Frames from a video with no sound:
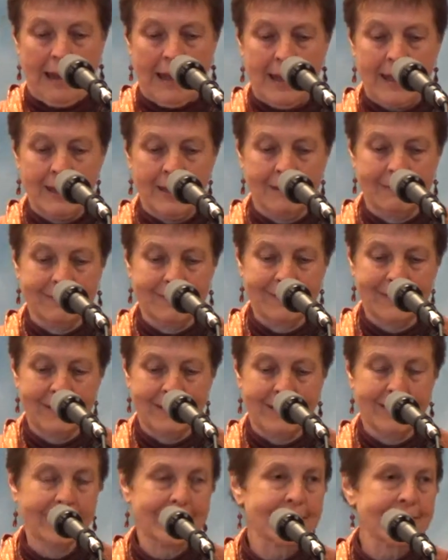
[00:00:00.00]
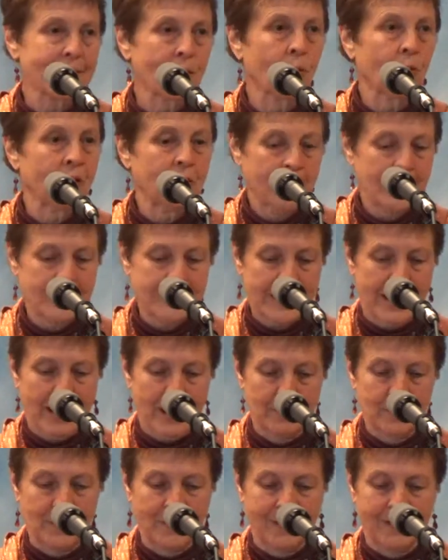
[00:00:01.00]
And so it is
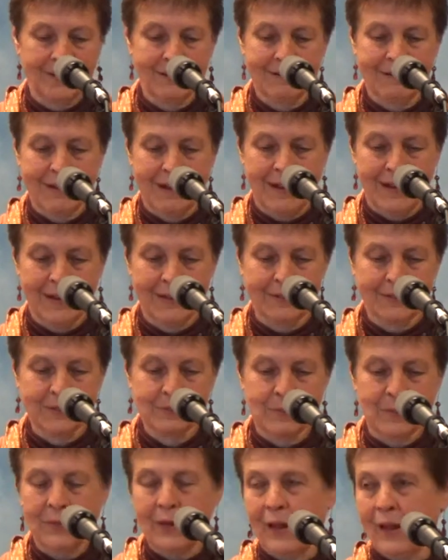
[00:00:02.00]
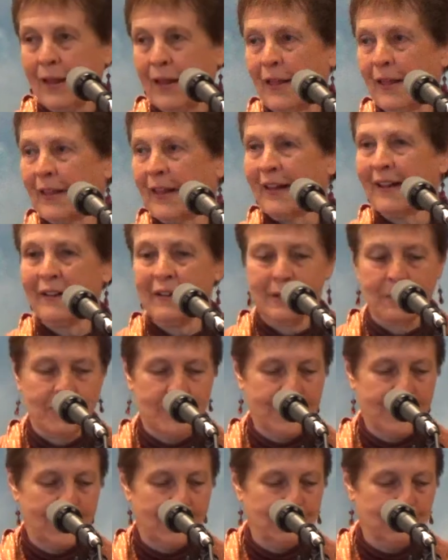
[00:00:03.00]
happening, and
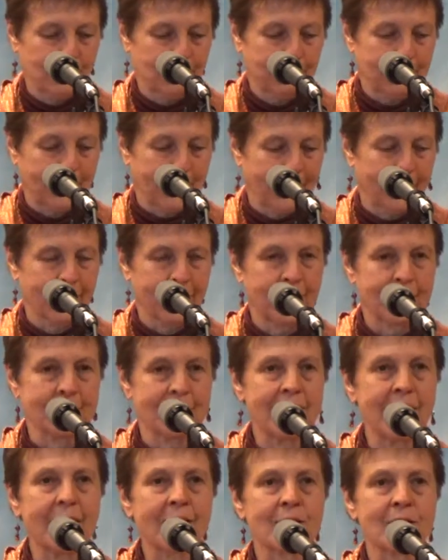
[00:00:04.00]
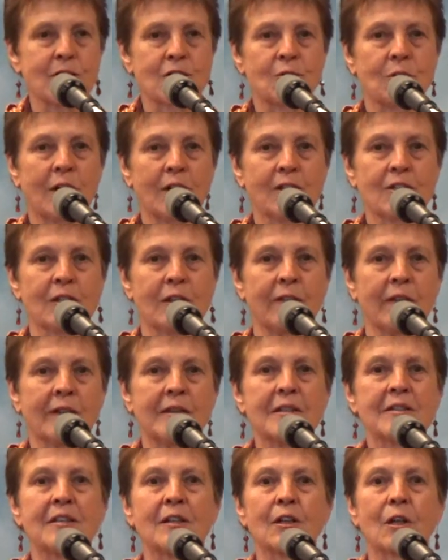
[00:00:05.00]
the deconstruction and the
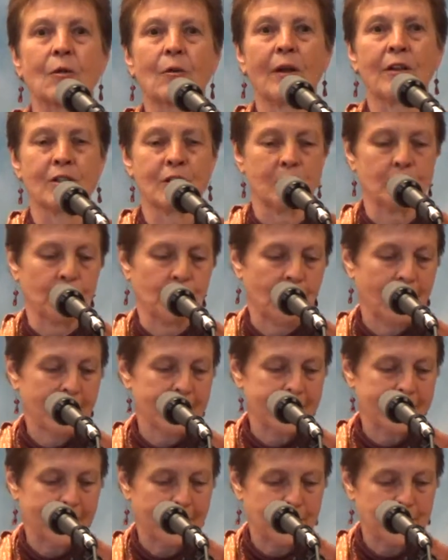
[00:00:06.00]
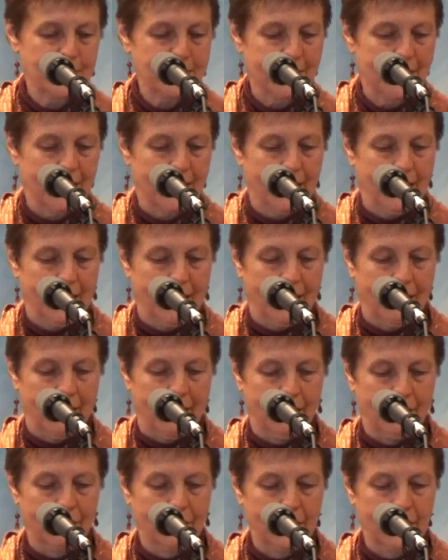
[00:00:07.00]
disintegration process
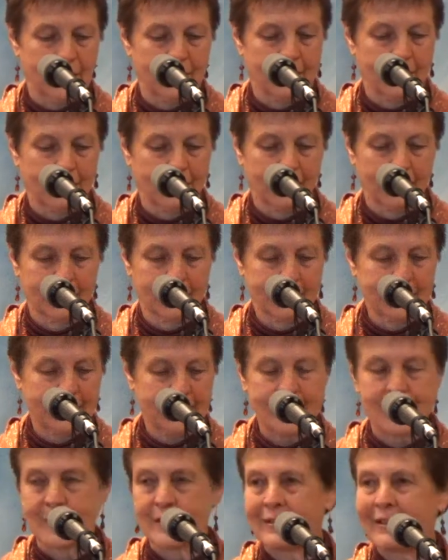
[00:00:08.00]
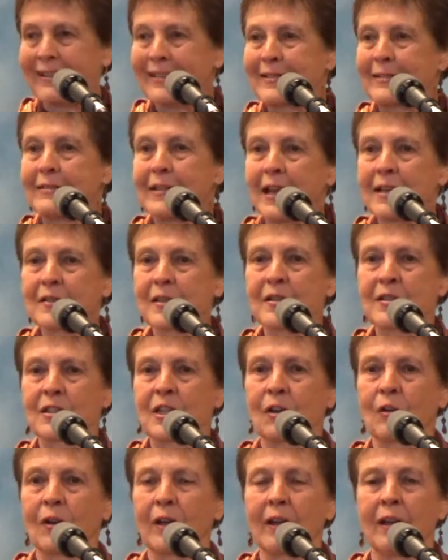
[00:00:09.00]
is
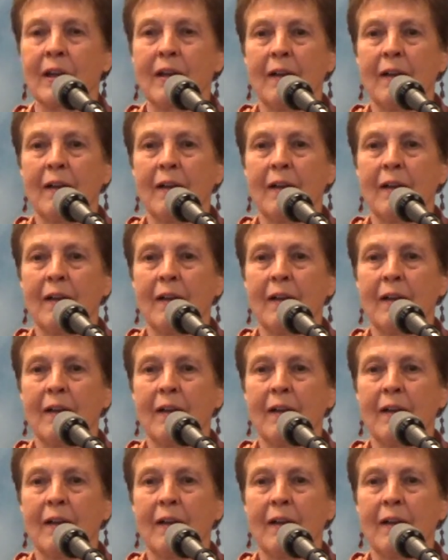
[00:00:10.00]
necessary.